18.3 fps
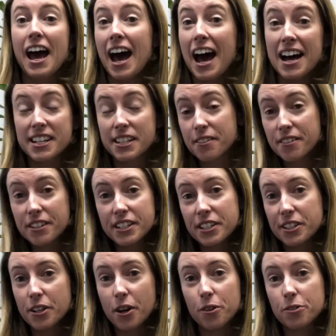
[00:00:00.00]
as a
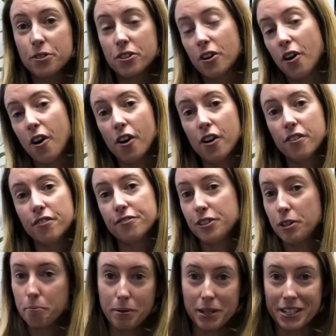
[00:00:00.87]
result of
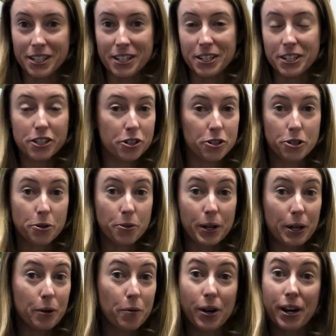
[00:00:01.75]
your business
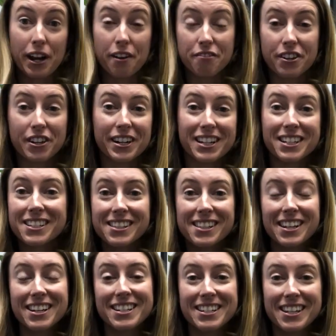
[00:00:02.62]
doing whatever it is
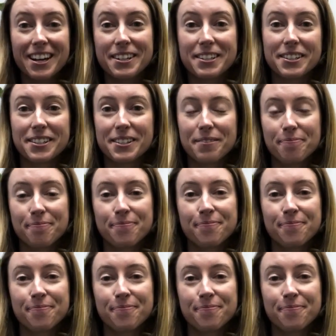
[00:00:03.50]
that it does.